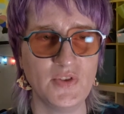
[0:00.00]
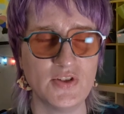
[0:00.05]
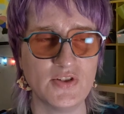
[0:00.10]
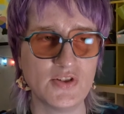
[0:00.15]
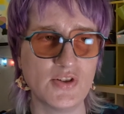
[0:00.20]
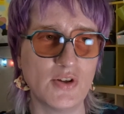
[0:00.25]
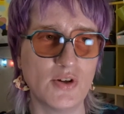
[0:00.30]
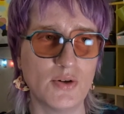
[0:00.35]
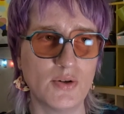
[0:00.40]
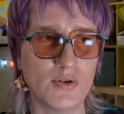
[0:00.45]

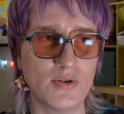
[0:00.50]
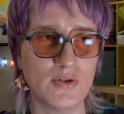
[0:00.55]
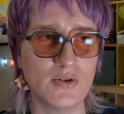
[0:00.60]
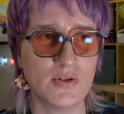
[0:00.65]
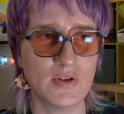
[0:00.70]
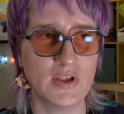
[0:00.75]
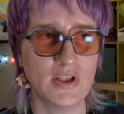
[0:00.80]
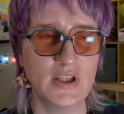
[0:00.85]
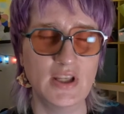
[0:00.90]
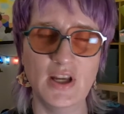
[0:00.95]
so
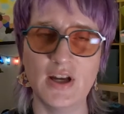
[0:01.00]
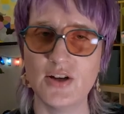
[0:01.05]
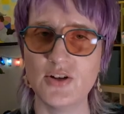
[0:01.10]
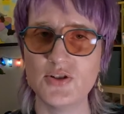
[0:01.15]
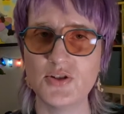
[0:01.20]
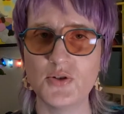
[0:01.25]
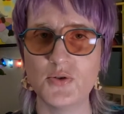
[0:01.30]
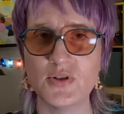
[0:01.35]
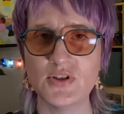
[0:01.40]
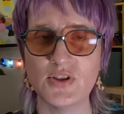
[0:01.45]
yeah, I
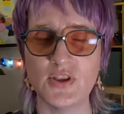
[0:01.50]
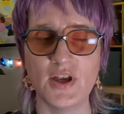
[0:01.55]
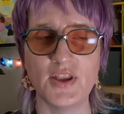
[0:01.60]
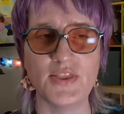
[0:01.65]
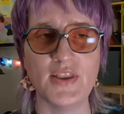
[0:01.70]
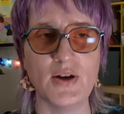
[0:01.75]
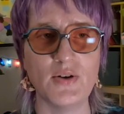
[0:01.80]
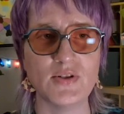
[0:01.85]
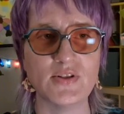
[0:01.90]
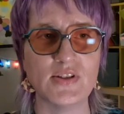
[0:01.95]
just always
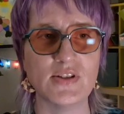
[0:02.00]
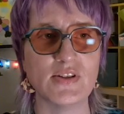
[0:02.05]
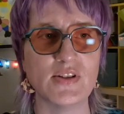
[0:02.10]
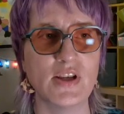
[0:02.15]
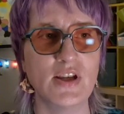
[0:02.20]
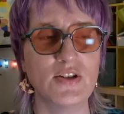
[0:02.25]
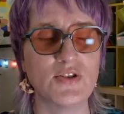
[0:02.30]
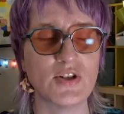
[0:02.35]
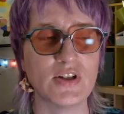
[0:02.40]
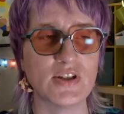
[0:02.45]
thought that was
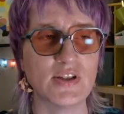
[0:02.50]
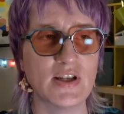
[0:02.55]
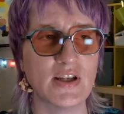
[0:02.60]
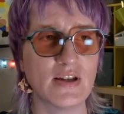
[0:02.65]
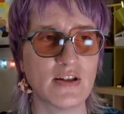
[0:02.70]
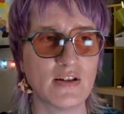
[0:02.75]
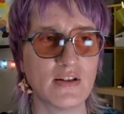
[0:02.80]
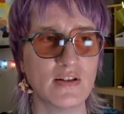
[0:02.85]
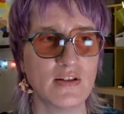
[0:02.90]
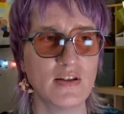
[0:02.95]

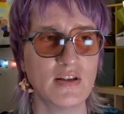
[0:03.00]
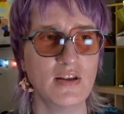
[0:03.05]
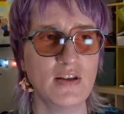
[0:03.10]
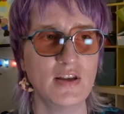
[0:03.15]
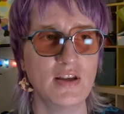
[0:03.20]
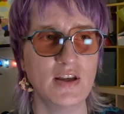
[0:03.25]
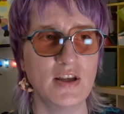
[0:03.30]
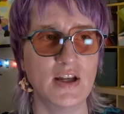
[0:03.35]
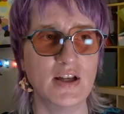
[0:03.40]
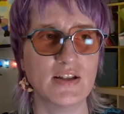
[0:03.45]
interesting.
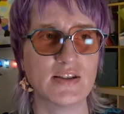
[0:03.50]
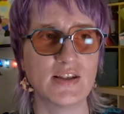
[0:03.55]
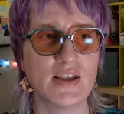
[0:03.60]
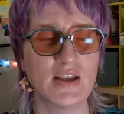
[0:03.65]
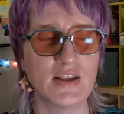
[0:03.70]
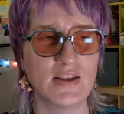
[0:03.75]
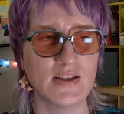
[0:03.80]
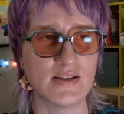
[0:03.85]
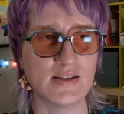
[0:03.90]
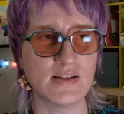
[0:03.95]
It's
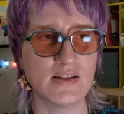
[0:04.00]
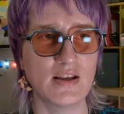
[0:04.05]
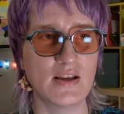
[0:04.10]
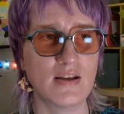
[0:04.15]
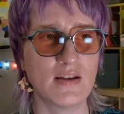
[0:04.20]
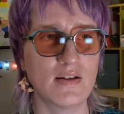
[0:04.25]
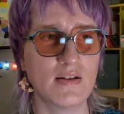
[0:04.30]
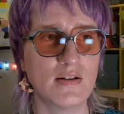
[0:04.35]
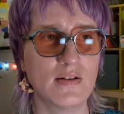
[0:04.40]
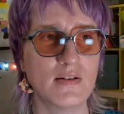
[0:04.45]
like this,
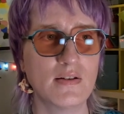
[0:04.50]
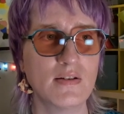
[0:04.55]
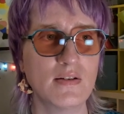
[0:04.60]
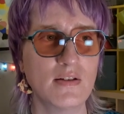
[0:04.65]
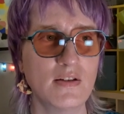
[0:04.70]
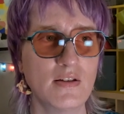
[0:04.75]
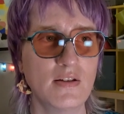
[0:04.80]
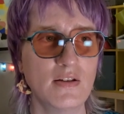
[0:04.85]
uh,